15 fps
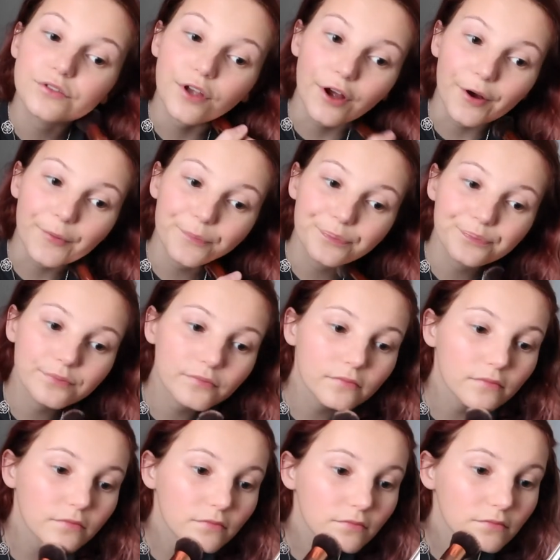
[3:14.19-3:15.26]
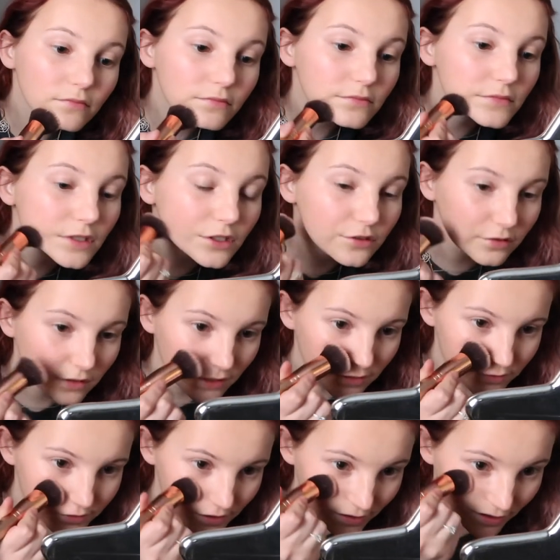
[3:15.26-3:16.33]
so just thought
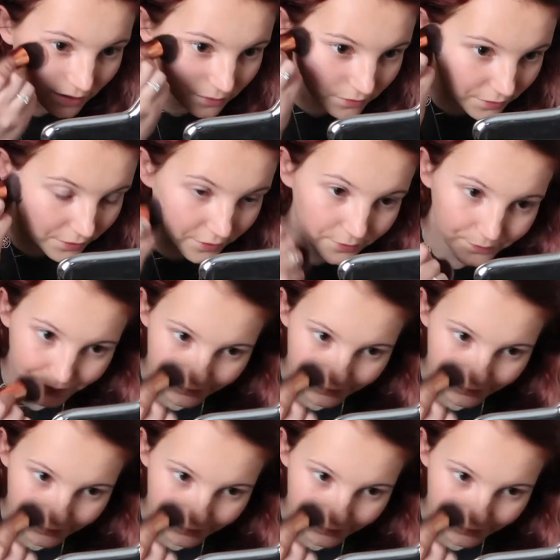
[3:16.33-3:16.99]
I'd share that with you.